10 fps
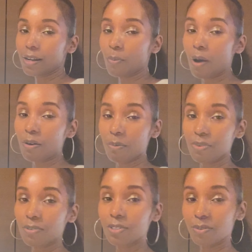welcome
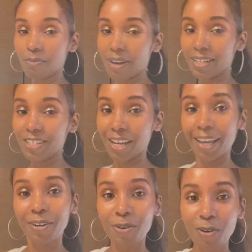you to my
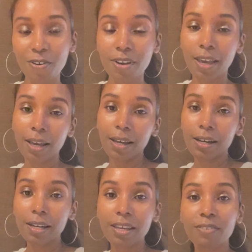channel.
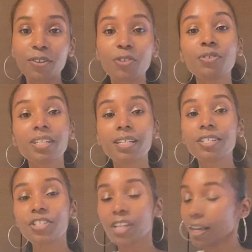If you're new to this
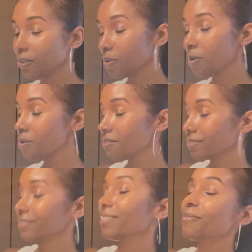channel,
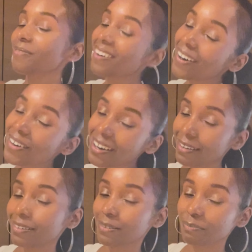
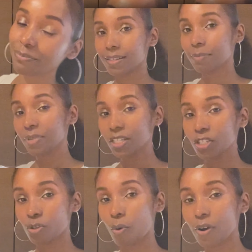welcome, and be
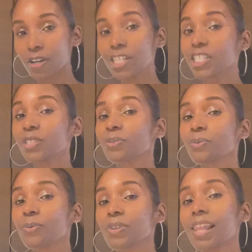sure to
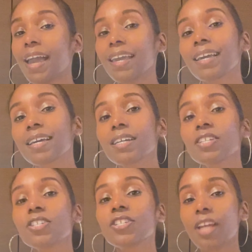like,
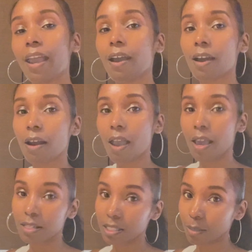share,
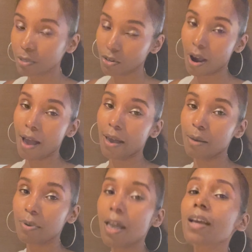and subscribe
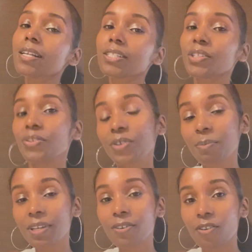so you can
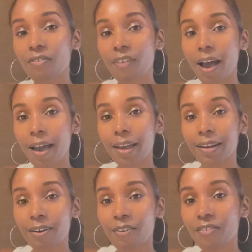be
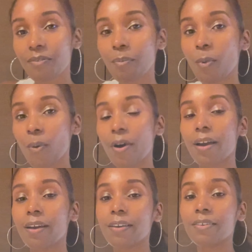notified of more
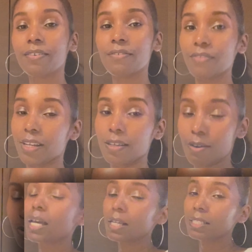
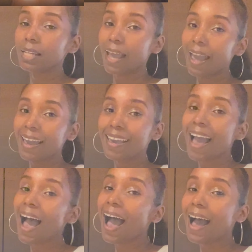videos. And today
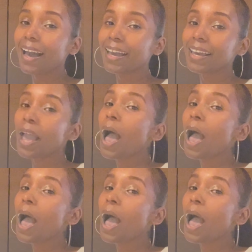I